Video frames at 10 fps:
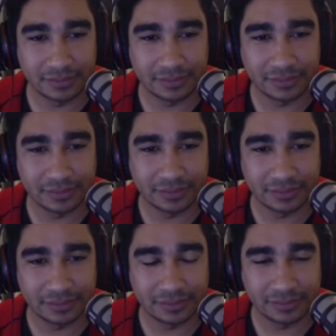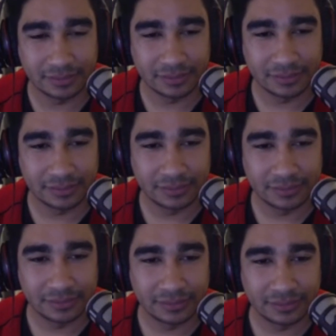
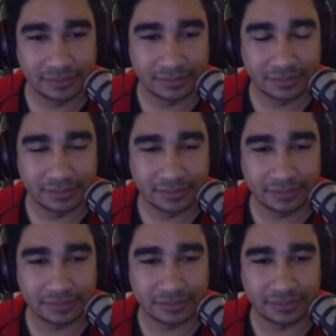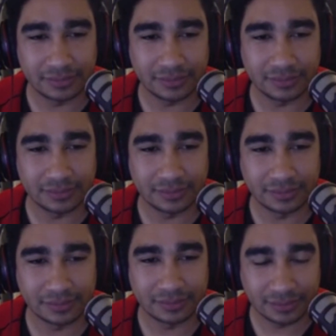
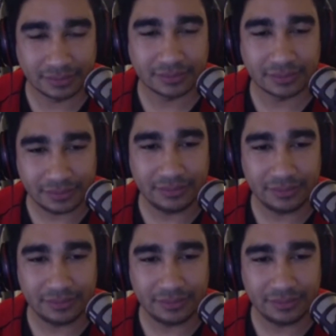This person isn't speaking.